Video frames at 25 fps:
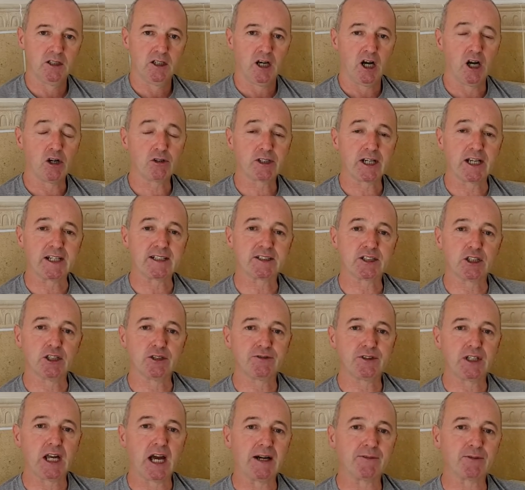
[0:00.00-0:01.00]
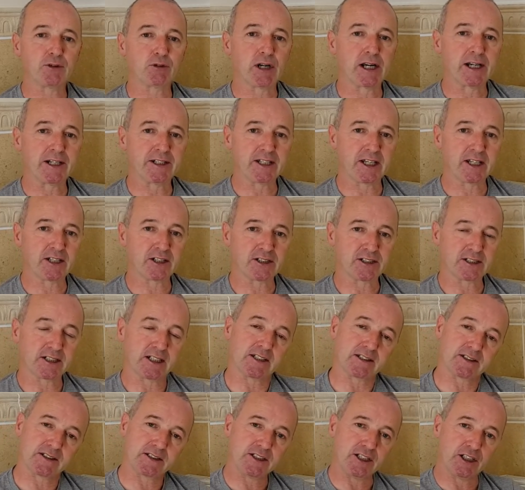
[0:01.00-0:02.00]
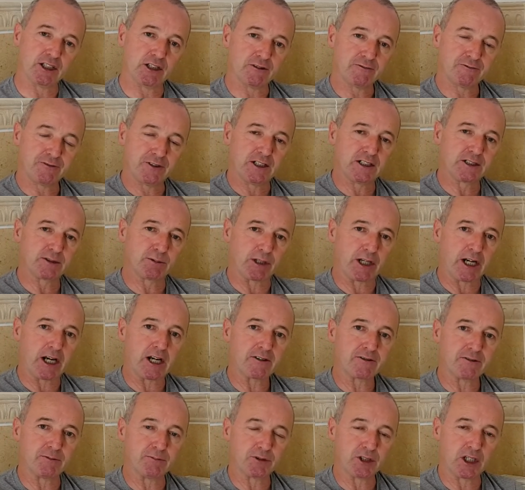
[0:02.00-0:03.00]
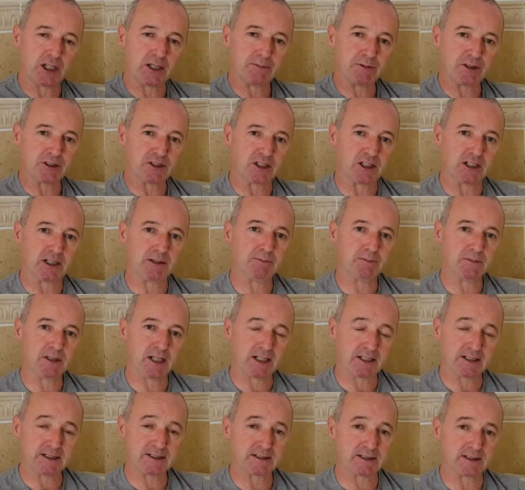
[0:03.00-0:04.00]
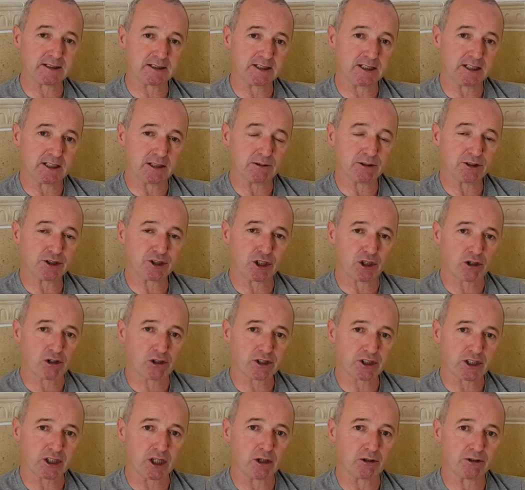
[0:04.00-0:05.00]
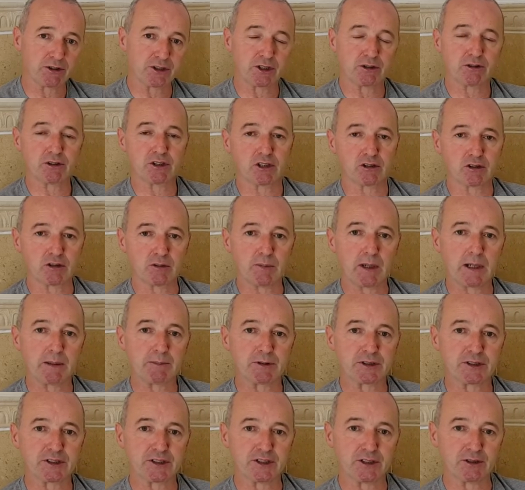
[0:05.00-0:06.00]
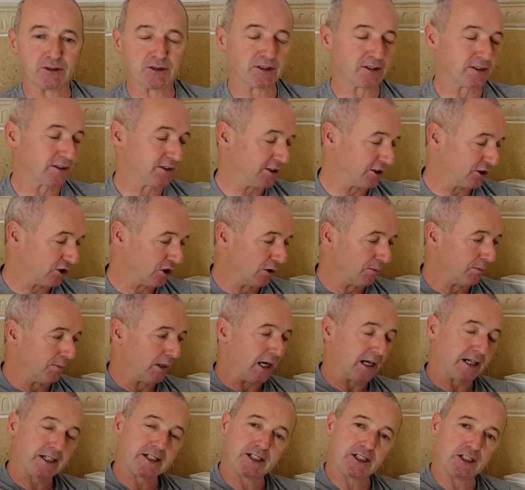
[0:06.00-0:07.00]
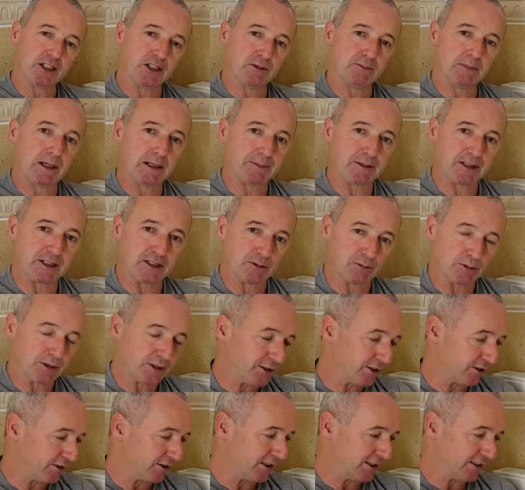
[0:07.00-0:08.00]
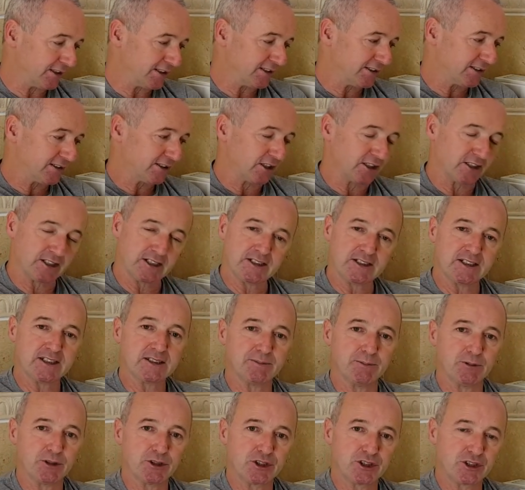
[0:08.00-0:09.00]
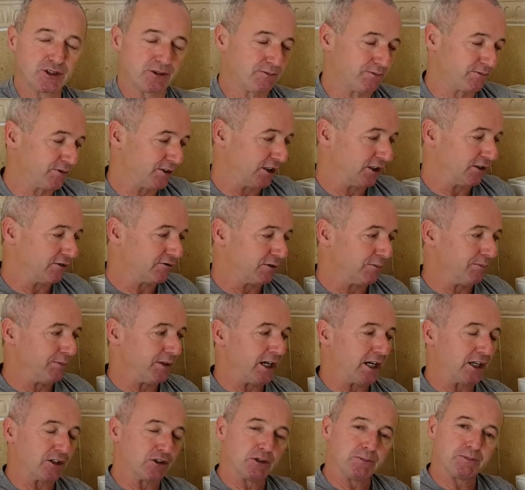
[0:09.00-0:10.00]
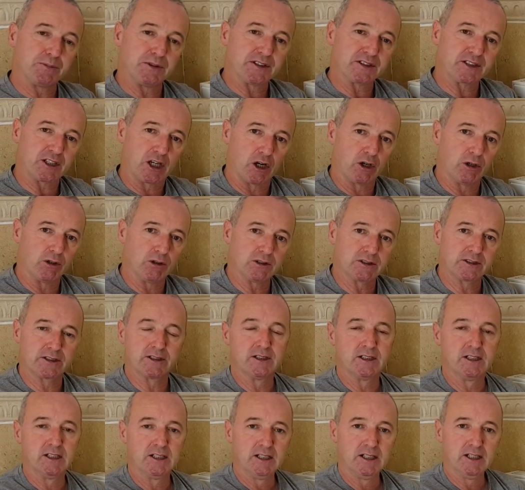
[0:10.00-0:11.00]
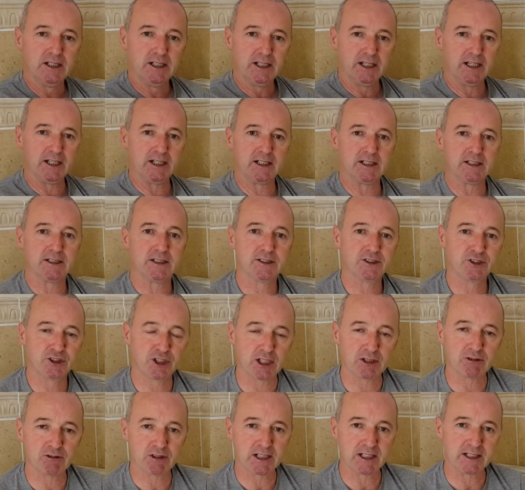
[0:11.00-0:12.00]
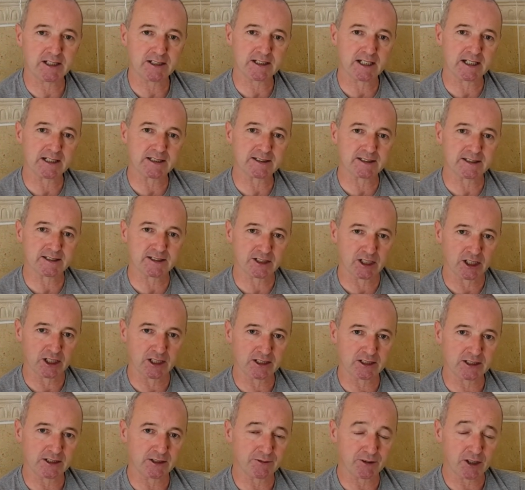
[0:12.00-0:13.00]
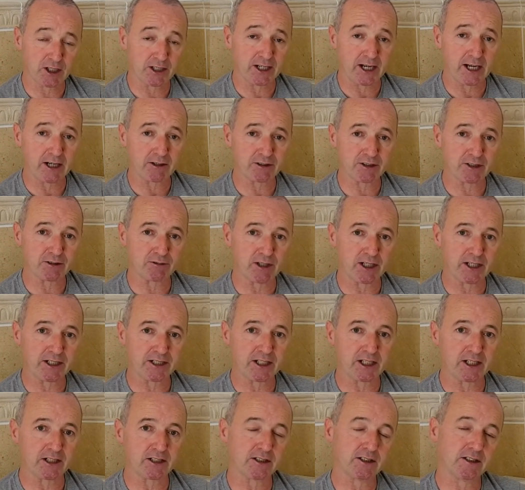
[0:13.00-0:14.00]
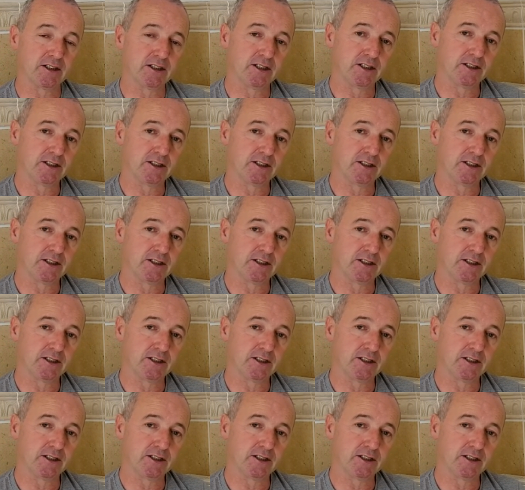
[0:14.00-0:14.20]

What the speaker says: Okay, so if you have a radiator that, you know, fills with air from time to time and it's, you know, a chore to go and do it or remember to do it, you come back, you know, maybe in the winter and it's kind of this much, you know, from there up is cold. Generally, that's a sign you've got air in the radiator.